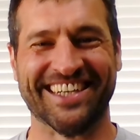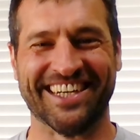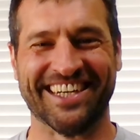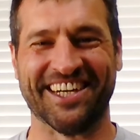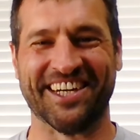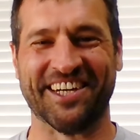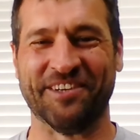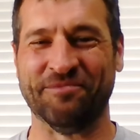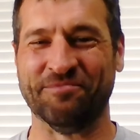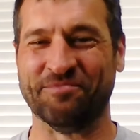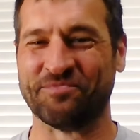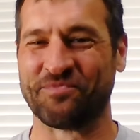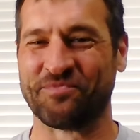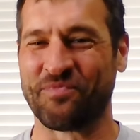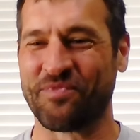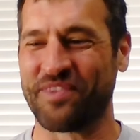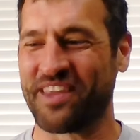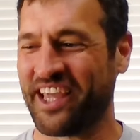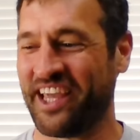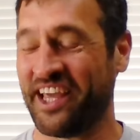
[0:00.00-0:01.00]
And
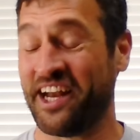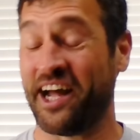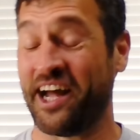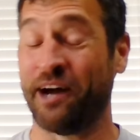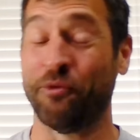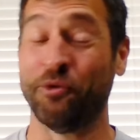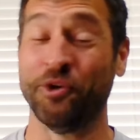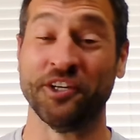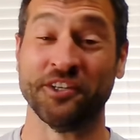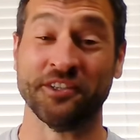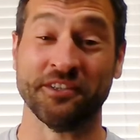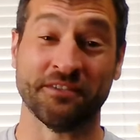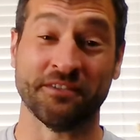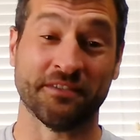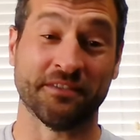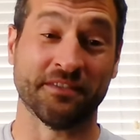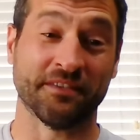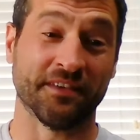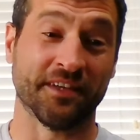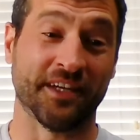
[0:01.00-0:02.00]
I
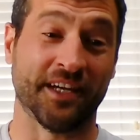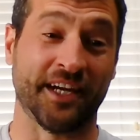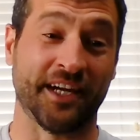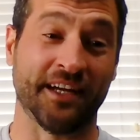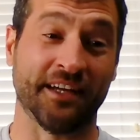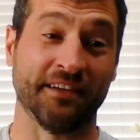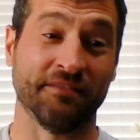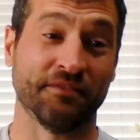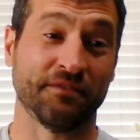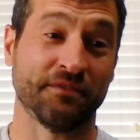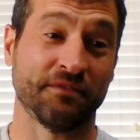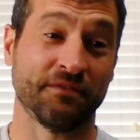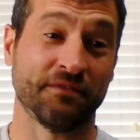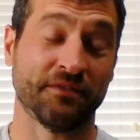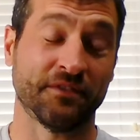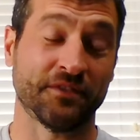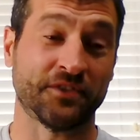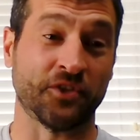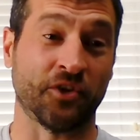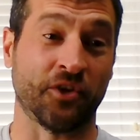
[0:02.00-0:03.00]
will.
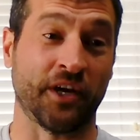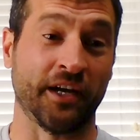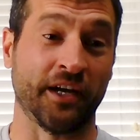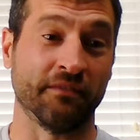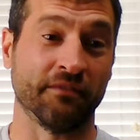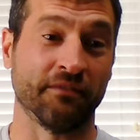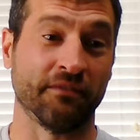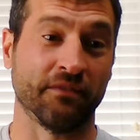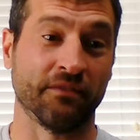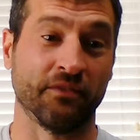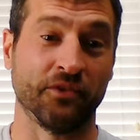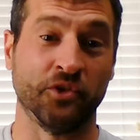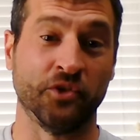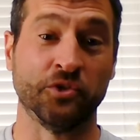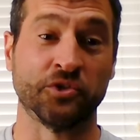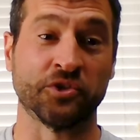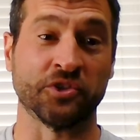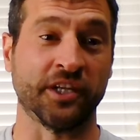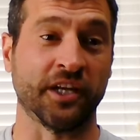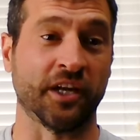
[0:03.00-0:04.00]
So my
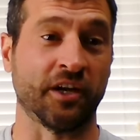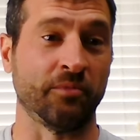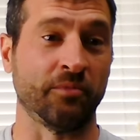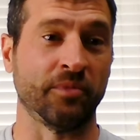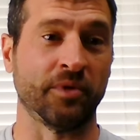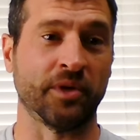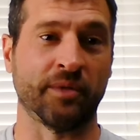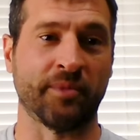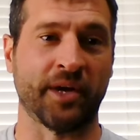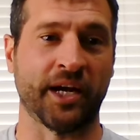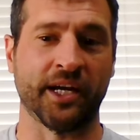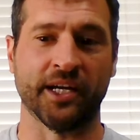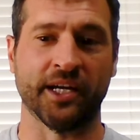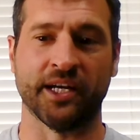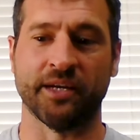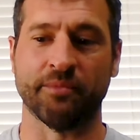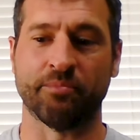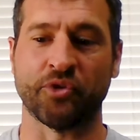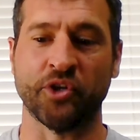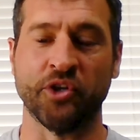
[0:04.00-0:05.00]

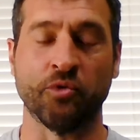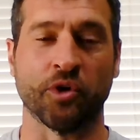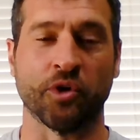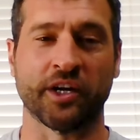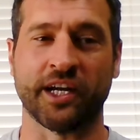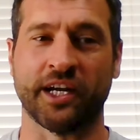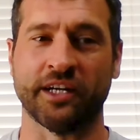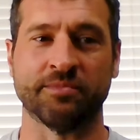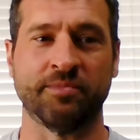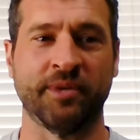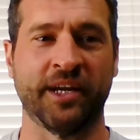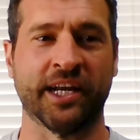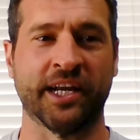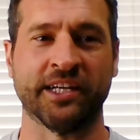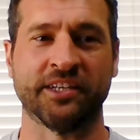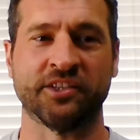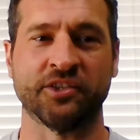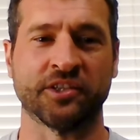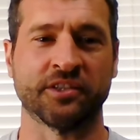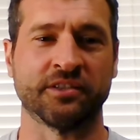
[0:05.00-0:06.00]
pre-workouts, man,
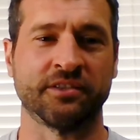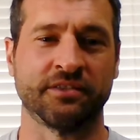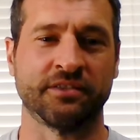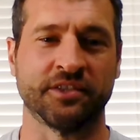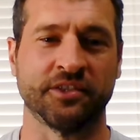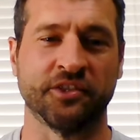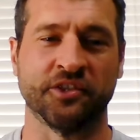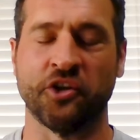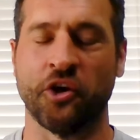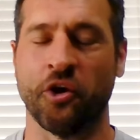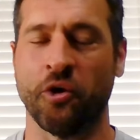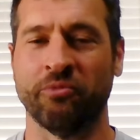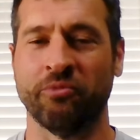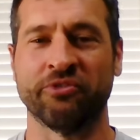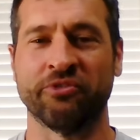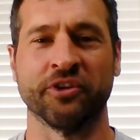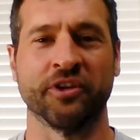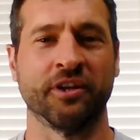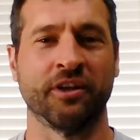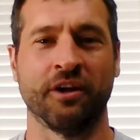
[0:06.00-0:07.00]
I took to the
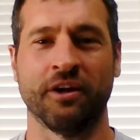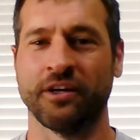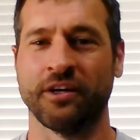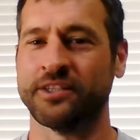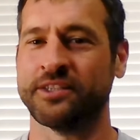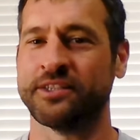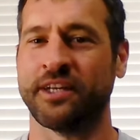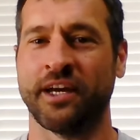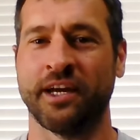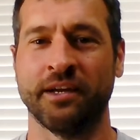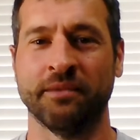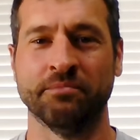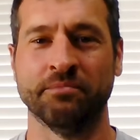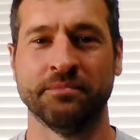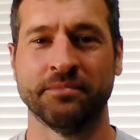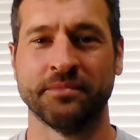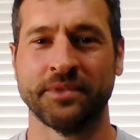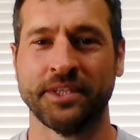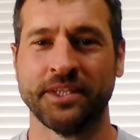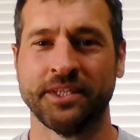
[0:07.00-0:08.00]
dome for the longest time
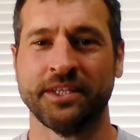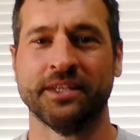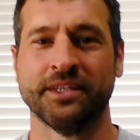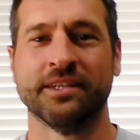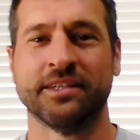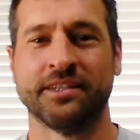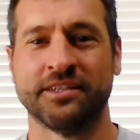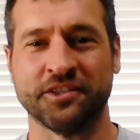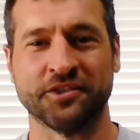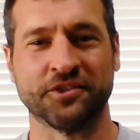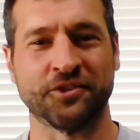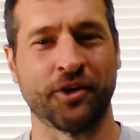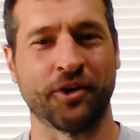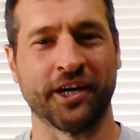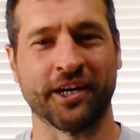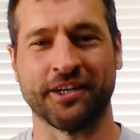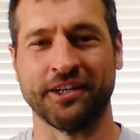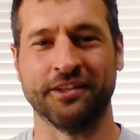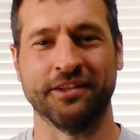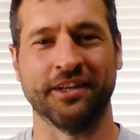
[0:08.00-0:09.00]
just so
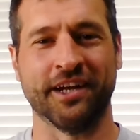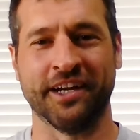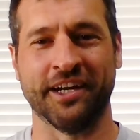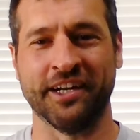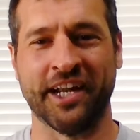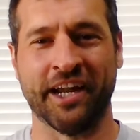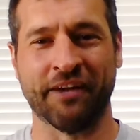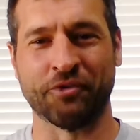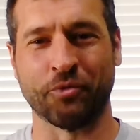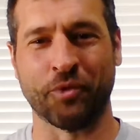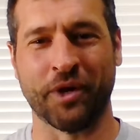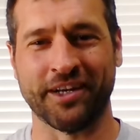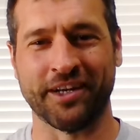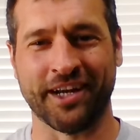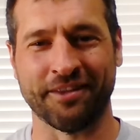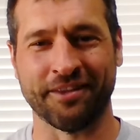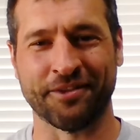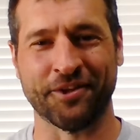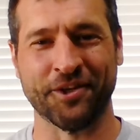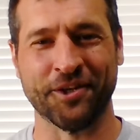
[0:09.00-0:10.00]
I didn't have to wait
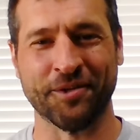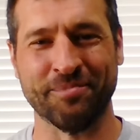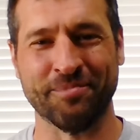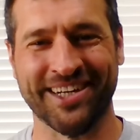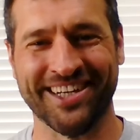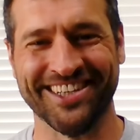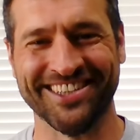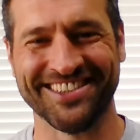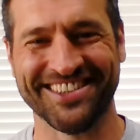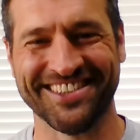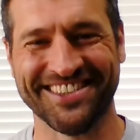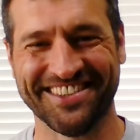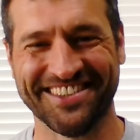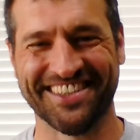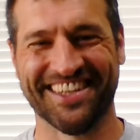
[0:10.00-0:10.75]
that 30 minutes.